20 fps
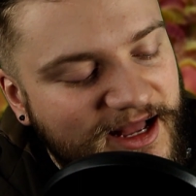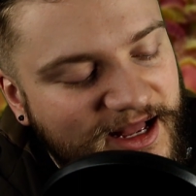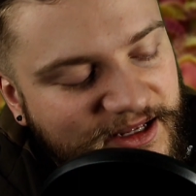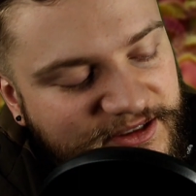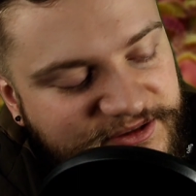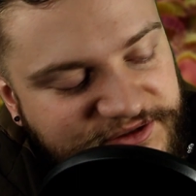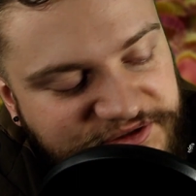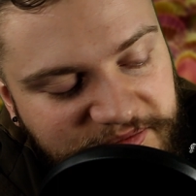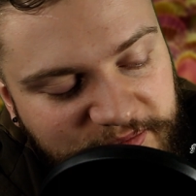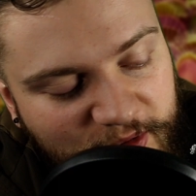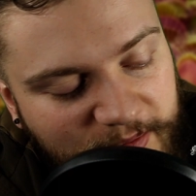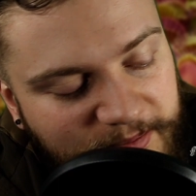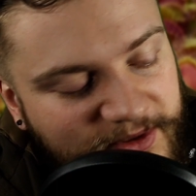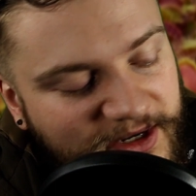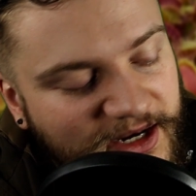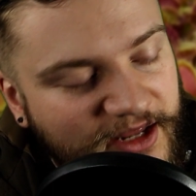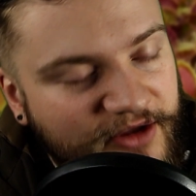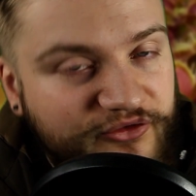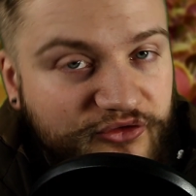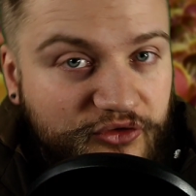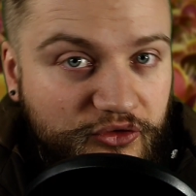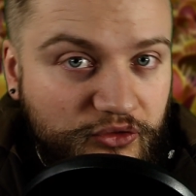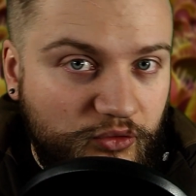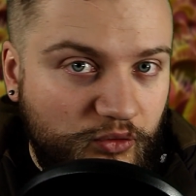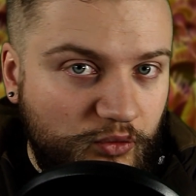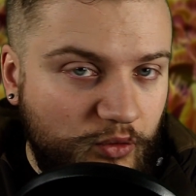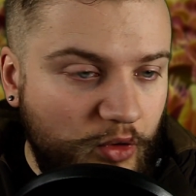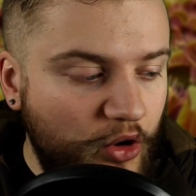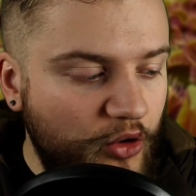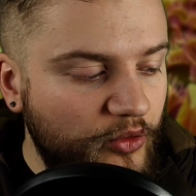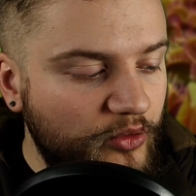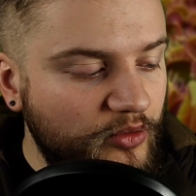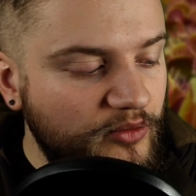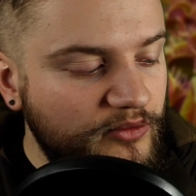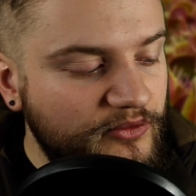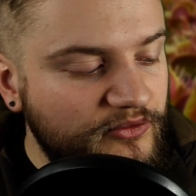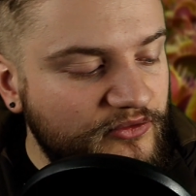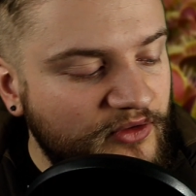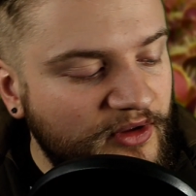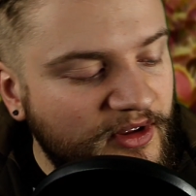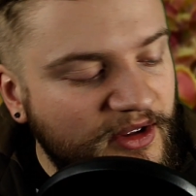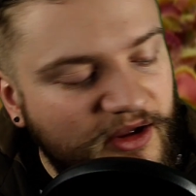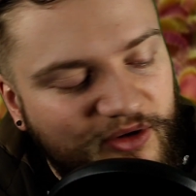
As the population grows,